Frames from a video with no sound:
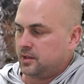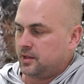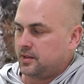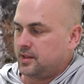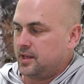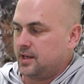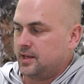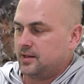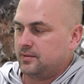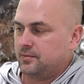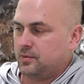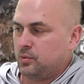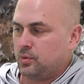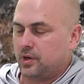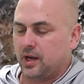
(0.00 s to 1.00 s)
Then
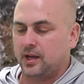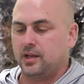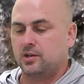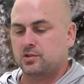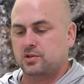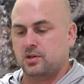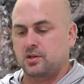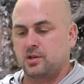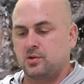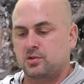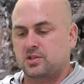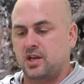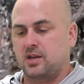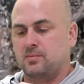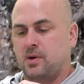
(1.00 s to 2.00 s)
what I usually do is
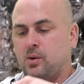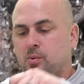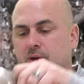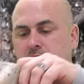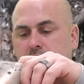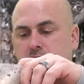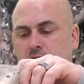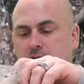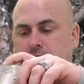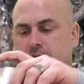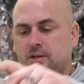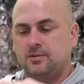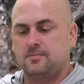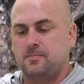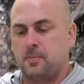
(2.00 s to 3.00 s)
take my
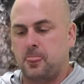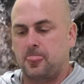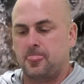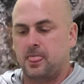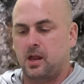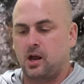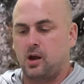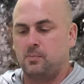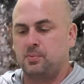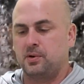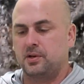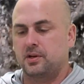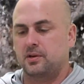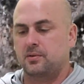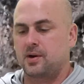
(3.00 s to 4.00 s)
windscreen, put
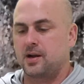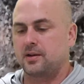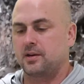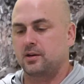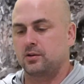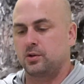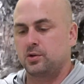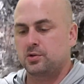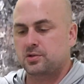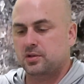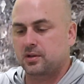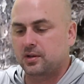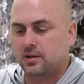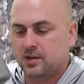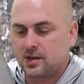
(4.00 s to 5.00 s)
it around there
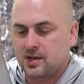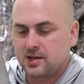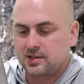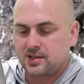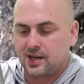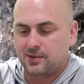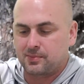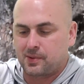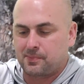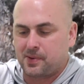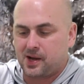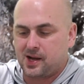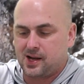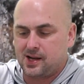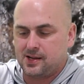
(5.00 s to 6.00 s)
loosely, take my
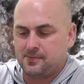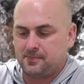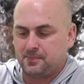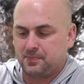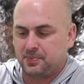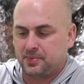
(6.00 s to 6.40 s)
pot,